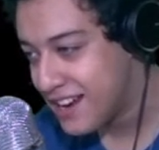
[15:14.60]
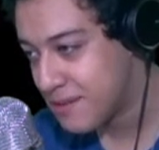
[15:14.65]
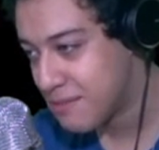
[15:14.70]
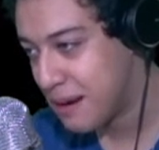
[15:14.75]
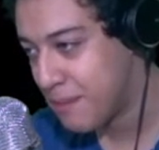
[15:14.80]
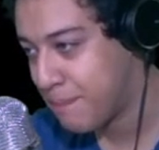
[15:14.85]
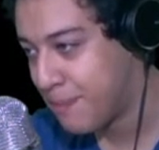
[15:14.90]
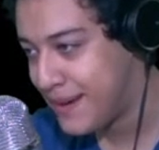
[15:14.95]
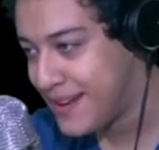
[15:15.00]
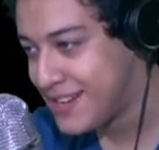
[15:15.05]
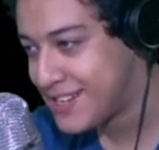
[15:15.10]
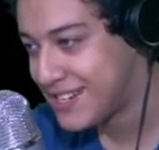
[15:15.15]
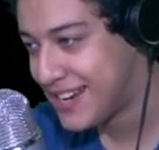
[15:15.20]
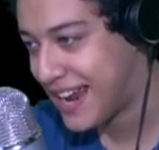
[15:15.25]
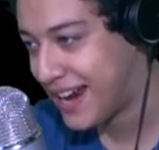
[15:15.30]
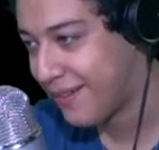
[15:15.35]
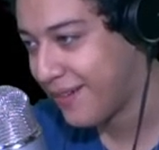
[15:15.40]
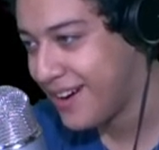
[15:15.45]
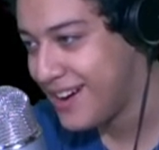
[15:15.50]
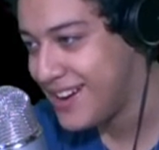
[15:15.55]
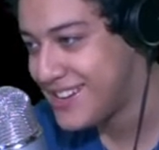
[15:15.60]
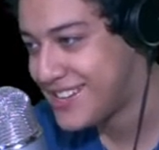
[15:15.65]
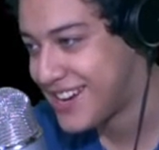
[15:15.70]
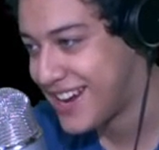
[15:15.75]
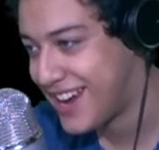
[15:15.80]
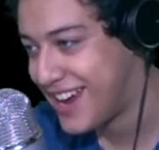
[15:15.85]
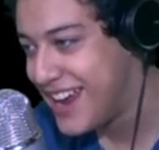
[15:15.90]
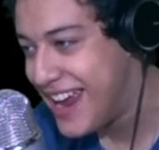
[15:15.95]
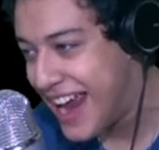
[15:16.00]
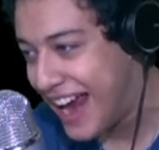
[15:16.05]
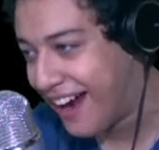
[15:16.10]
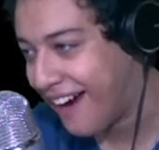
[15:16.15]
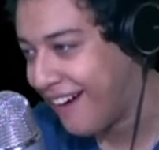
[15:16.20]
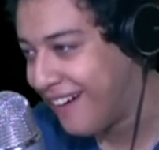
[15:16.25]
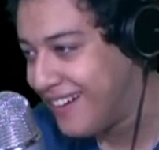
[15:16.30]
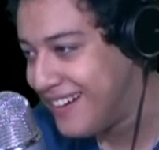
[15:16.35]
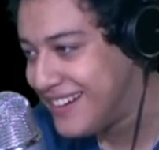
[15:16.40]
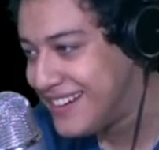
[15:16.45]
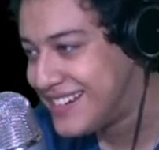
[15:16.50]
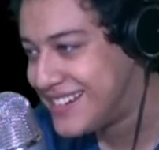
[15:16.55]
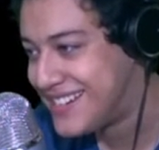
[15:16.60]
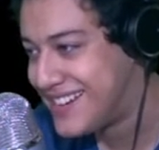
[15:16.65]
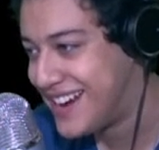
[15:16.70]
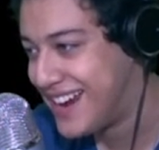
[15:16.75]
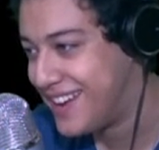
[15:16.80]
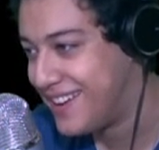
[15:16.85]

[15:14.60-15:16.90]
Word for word: my bitch now, aren't you? Aren't you,